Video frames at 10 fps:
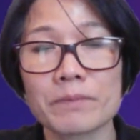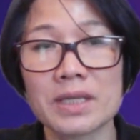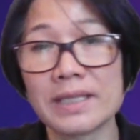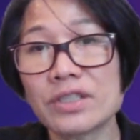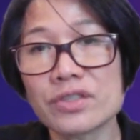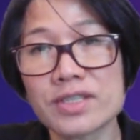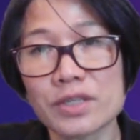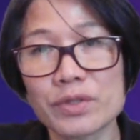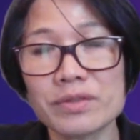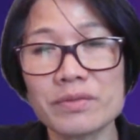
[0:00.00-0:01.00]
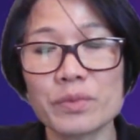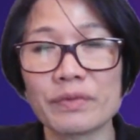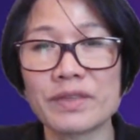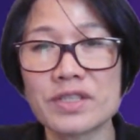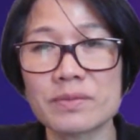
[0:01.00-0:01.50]
lead the student
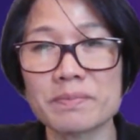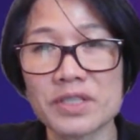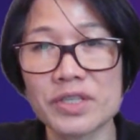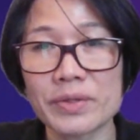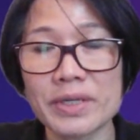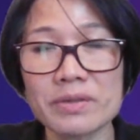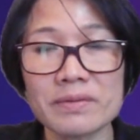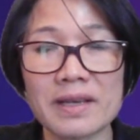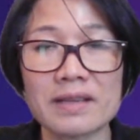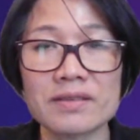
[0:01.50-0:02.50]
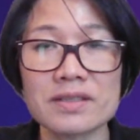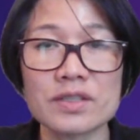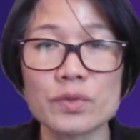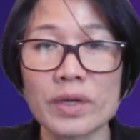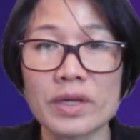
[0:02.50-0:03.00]
with this material, and this
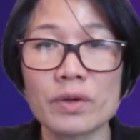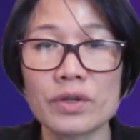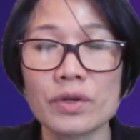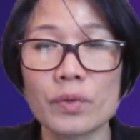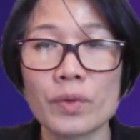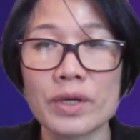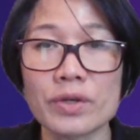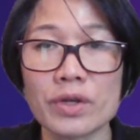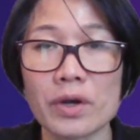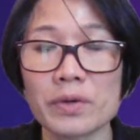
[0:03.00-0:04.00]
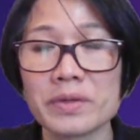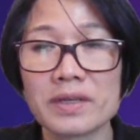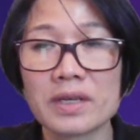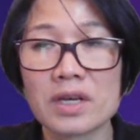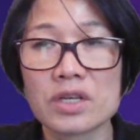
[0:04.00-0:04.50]
is where you go.
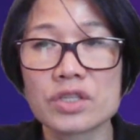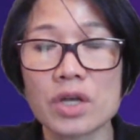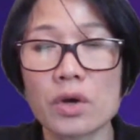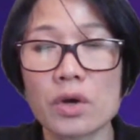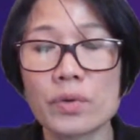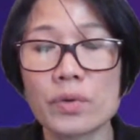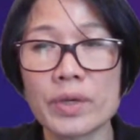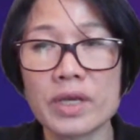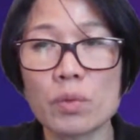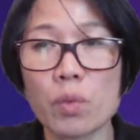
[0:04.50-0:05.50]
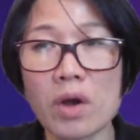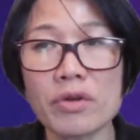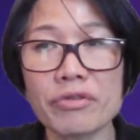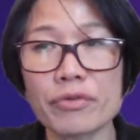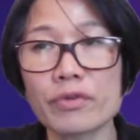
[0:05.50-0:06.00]
So we walk
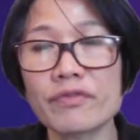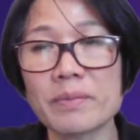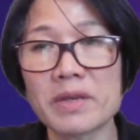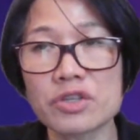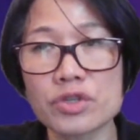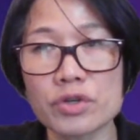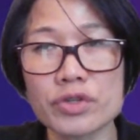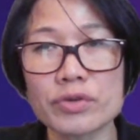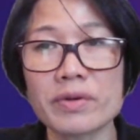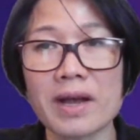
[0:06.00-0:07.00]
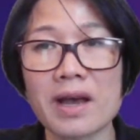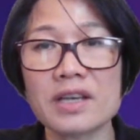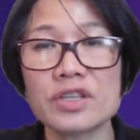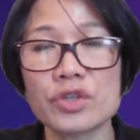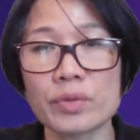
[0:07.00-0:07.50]
her through from instructional
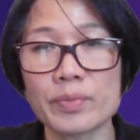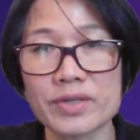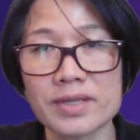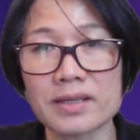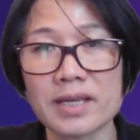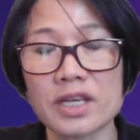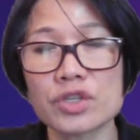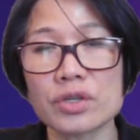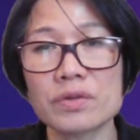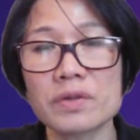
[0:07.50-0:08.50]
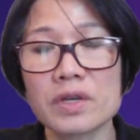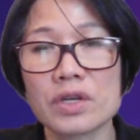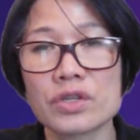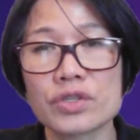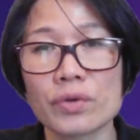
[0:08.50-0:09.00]
guide to the presentation
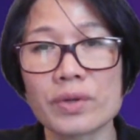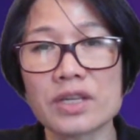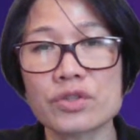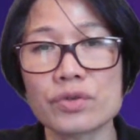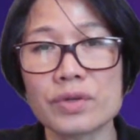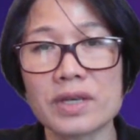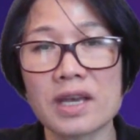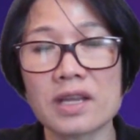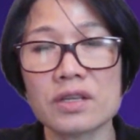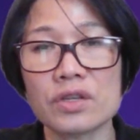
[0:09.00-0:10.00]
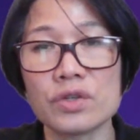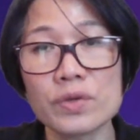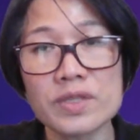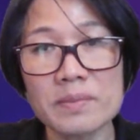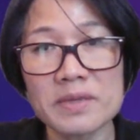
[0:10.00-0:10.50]
so that she can
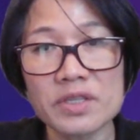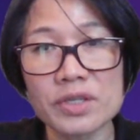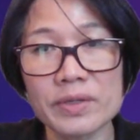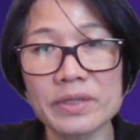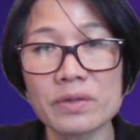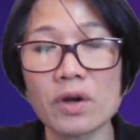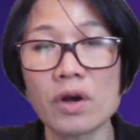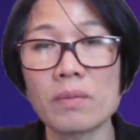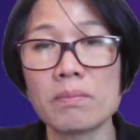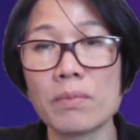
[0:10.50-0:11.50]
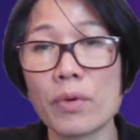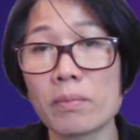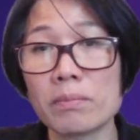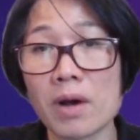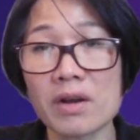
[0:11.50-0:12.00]
use some material or
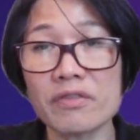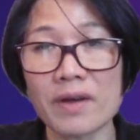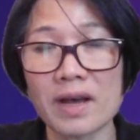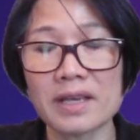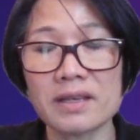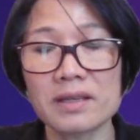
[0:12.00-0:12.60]
modify